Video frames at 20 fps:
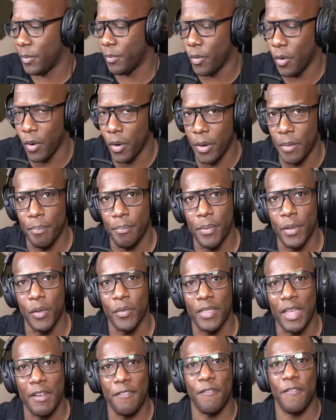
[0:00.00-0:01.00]
more and
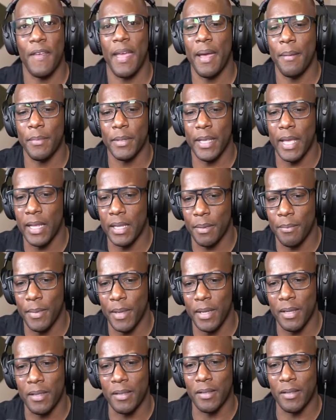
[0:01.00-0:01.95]
build that family element,